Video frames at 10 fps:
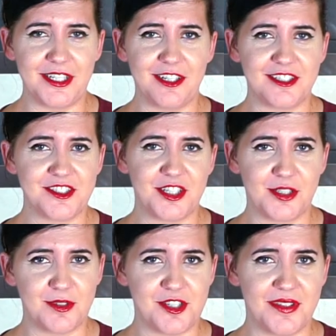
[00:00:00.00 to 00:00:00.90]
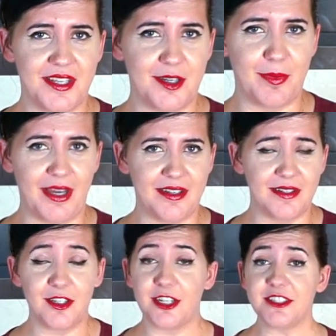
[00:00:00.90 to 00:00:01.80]
Curious to hear what you think about it,
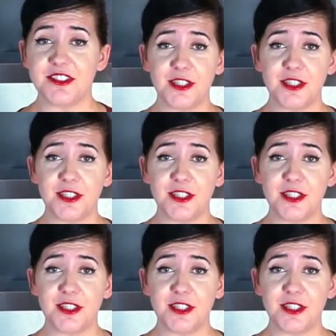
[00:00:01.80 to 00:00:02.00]
and curious